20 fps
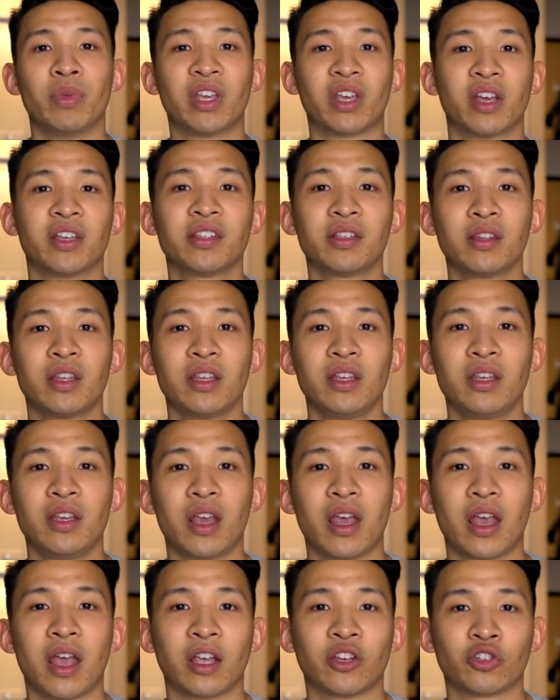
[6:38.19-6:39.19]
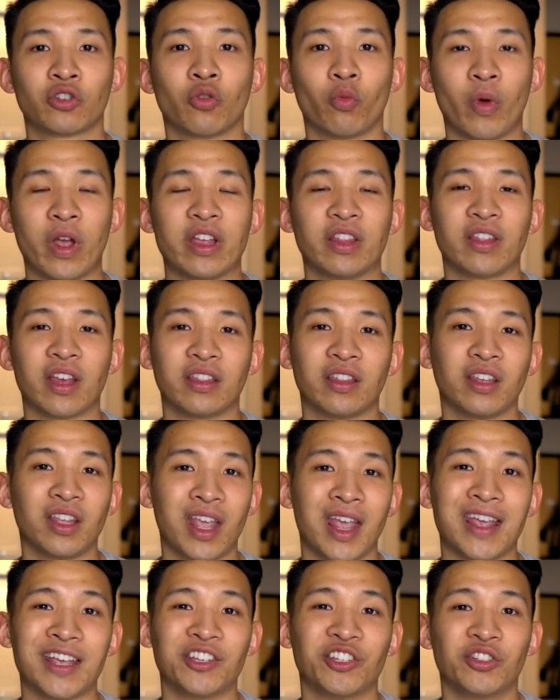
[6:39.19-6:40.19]
Because of the extra weight that the
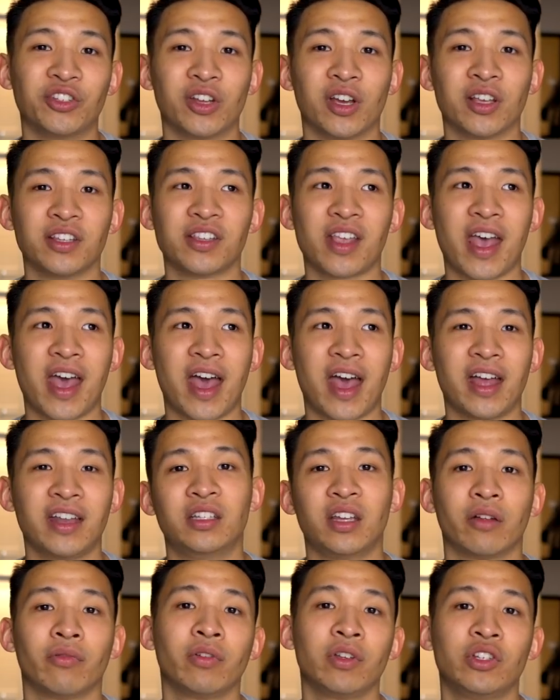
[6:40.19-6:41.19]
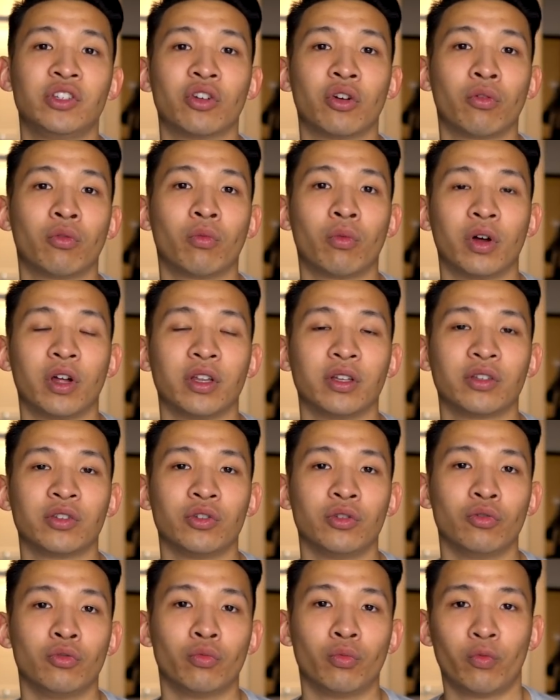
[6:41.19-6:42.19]
cage does add, definitely don't want
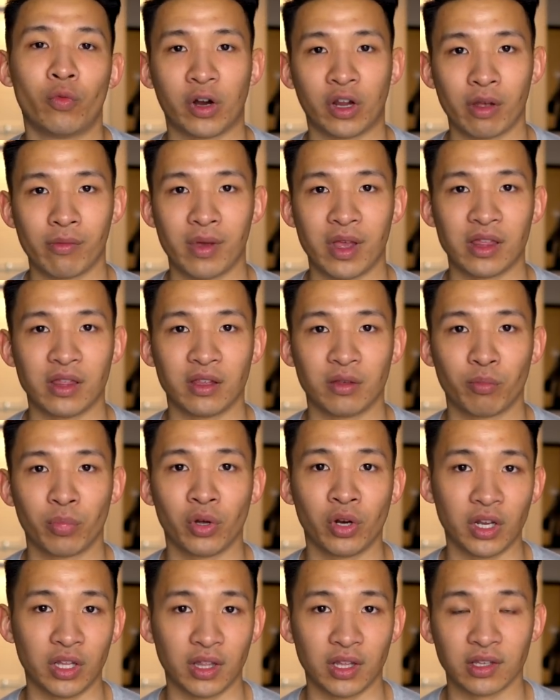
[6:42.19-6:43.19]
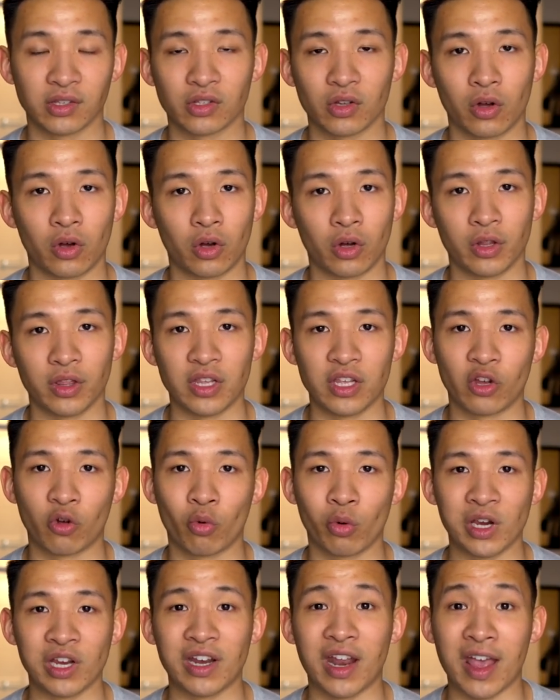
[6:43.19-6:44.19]
to recommend putting this on the
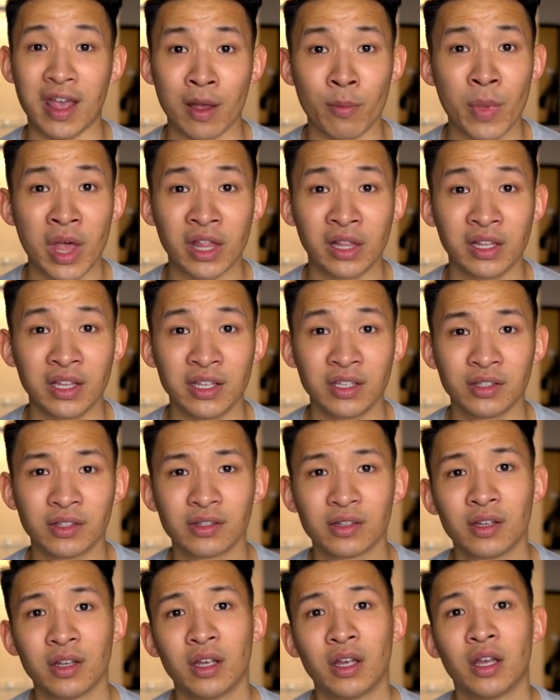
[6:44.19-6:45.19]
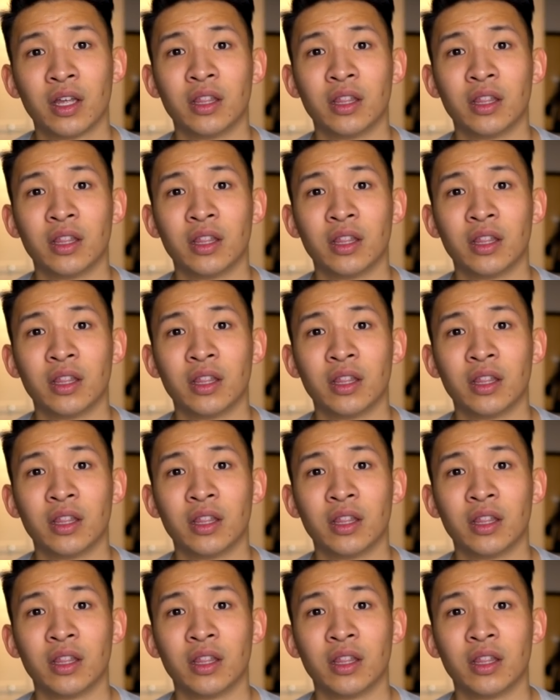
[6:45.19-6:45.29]
Crane M at least.